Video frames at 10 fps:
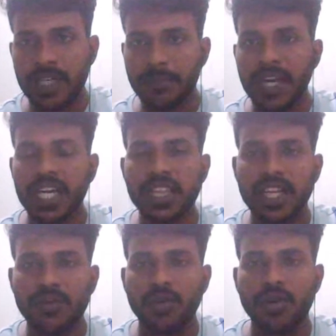Because
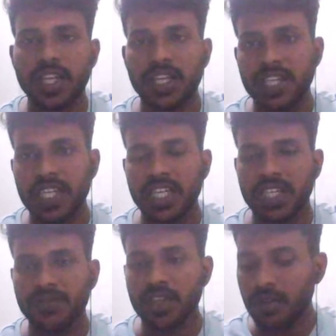it should
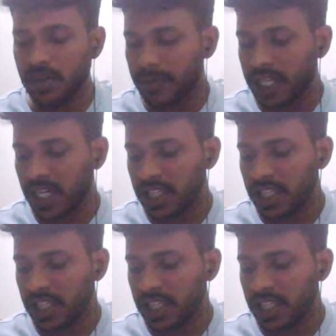satisfy VGS
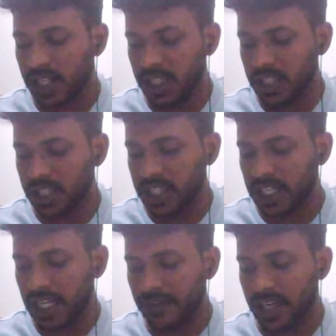greater than VTH.
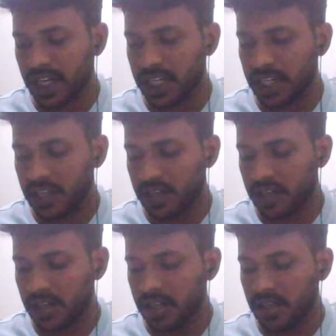
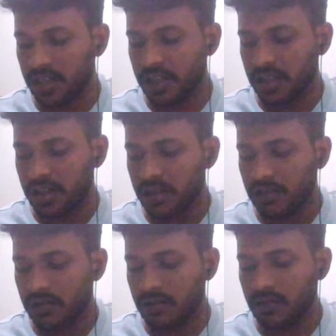It maintain that
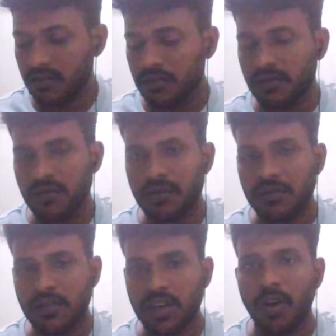voltage VTH.
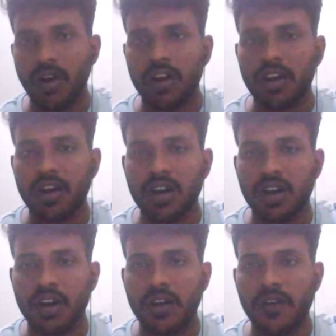Without maintaining
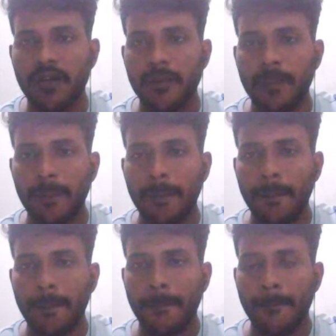that voltage, it
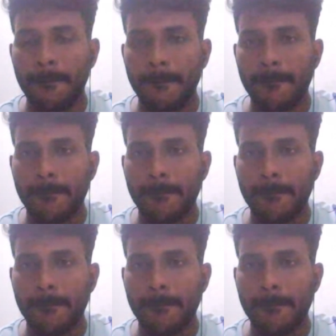never get